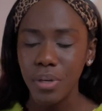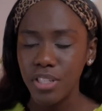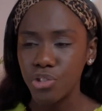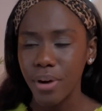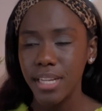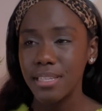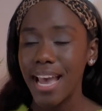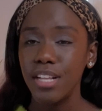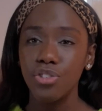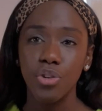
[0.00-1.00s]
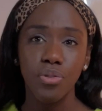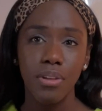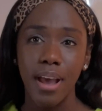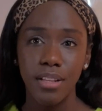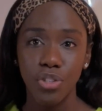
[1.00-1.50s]
We tried to
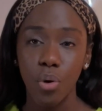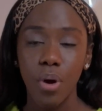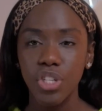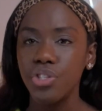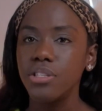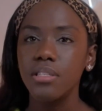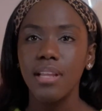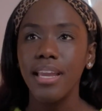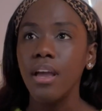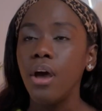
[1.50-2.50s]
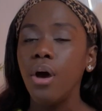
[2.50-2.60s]
answer questions like,